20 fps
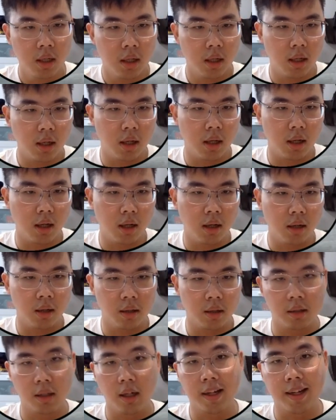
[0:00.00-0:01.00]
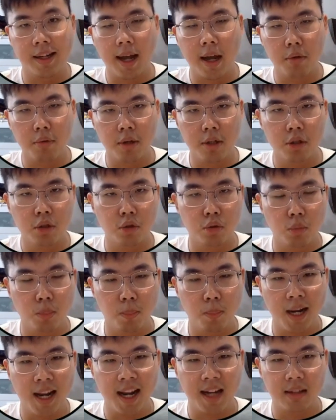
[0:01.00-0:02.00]
The gut wrench
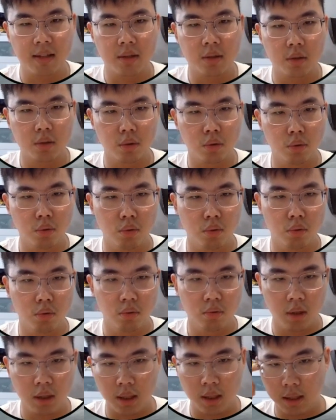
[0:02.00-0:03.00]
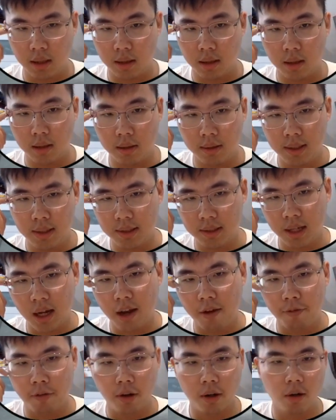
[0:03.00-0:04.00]
suplex to this guy,
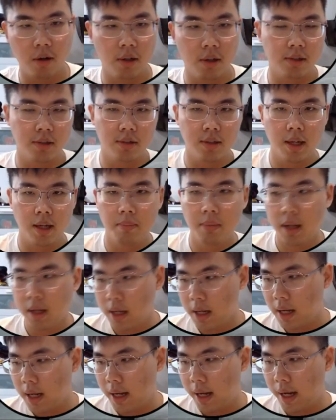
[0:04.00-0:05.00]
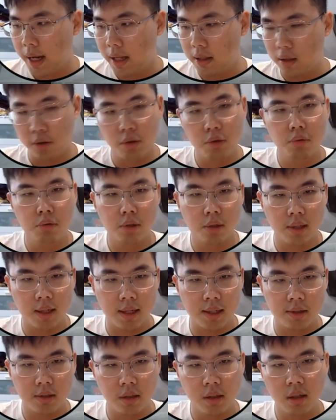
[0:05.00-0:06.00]
I forgot his name, and the
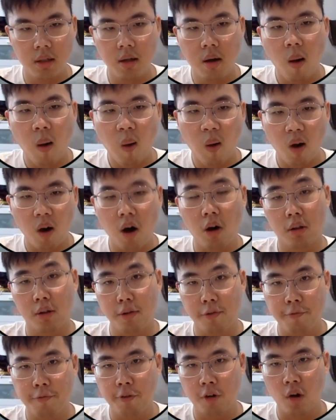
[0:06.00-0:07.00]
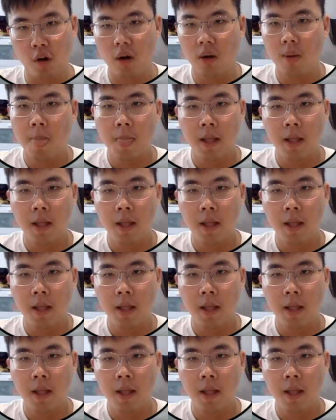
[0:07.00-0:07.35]
neutralizer on the floor.